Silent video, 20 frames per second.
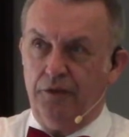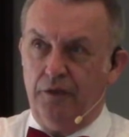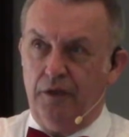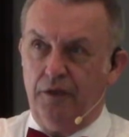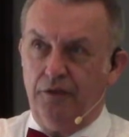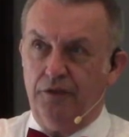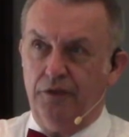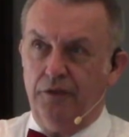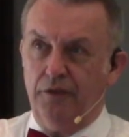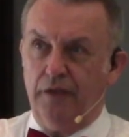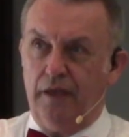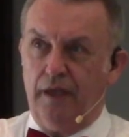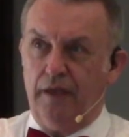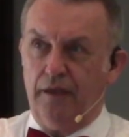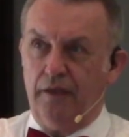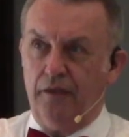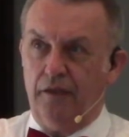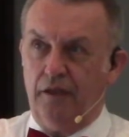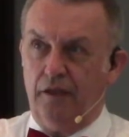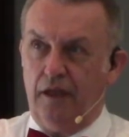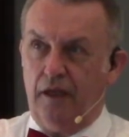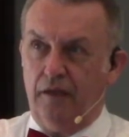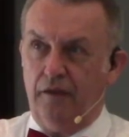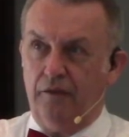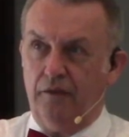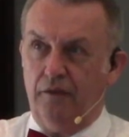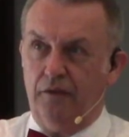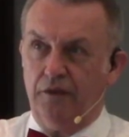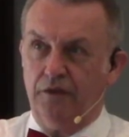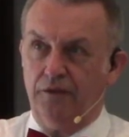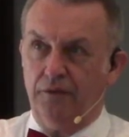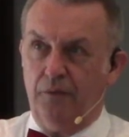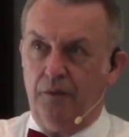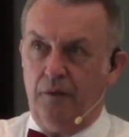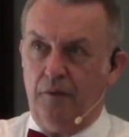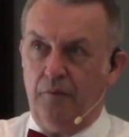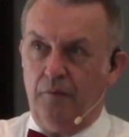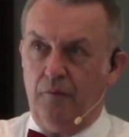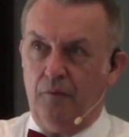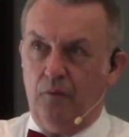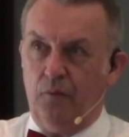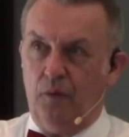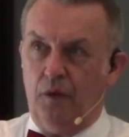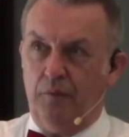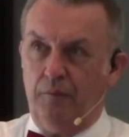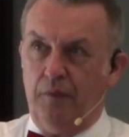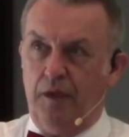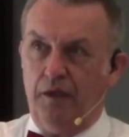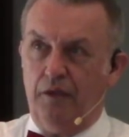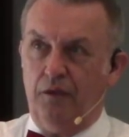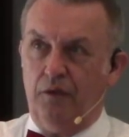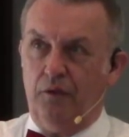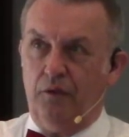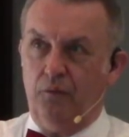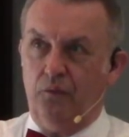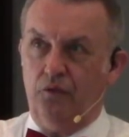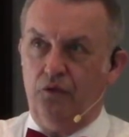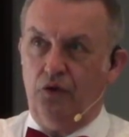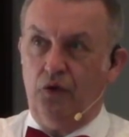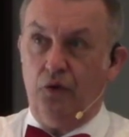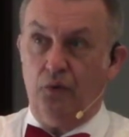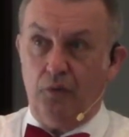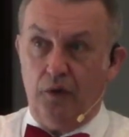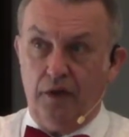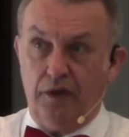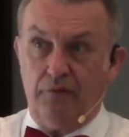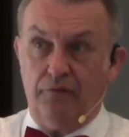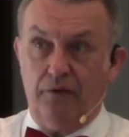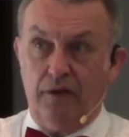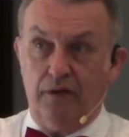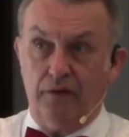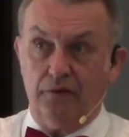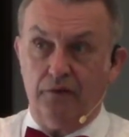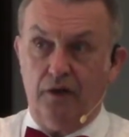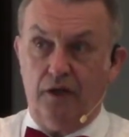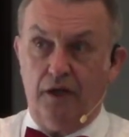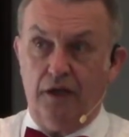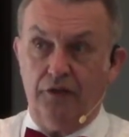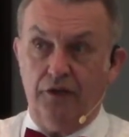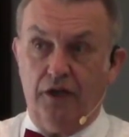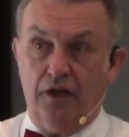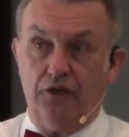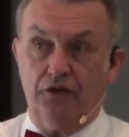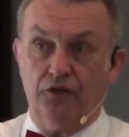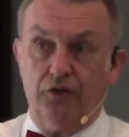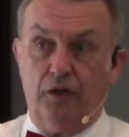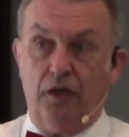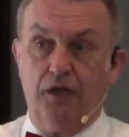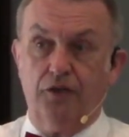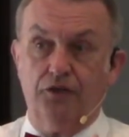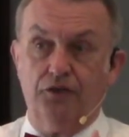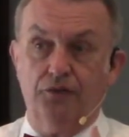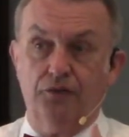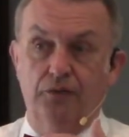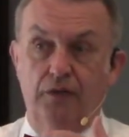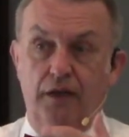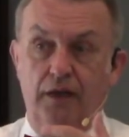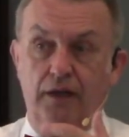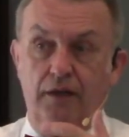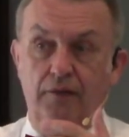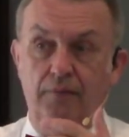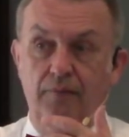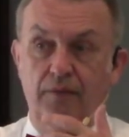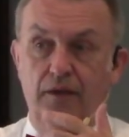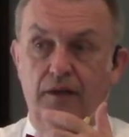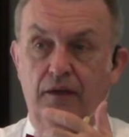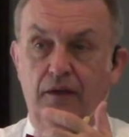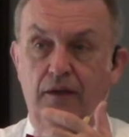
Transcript: are drawn to that, and of course, when men don't want to follow God, they are drawn to a